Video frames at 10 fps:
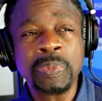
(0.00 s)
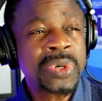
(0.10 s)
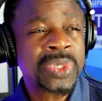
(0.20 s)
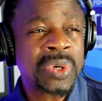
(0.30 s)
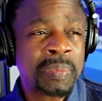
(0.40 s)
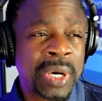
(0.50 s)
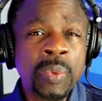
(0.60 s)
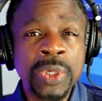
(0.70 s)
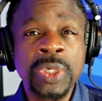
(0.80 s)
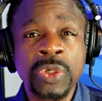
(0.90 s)
person, but I
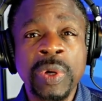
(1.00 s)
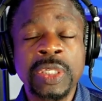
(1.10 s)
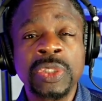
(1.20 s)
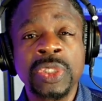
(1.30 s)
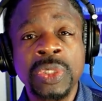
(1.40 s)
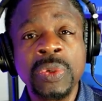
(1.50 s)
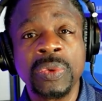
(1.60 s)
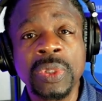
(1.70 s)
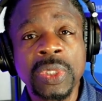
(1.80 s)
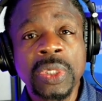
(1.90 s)
want you to direct it to
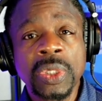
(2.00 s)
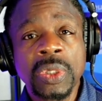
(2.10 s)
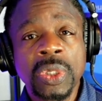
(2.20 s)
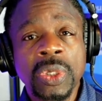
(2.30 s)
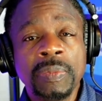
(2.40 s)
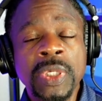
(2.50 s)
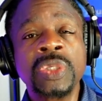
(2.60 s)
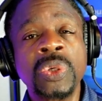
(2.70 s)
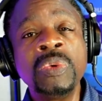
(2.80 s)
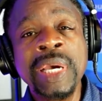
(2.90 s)
you,
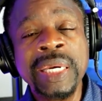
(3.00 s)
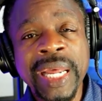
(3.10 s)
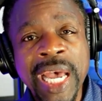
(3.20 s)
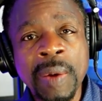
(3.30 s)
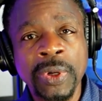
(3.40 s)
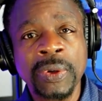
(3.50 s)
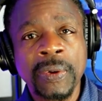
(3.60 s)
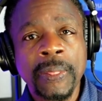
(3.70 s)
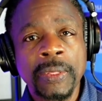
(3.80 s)
because who made it happen?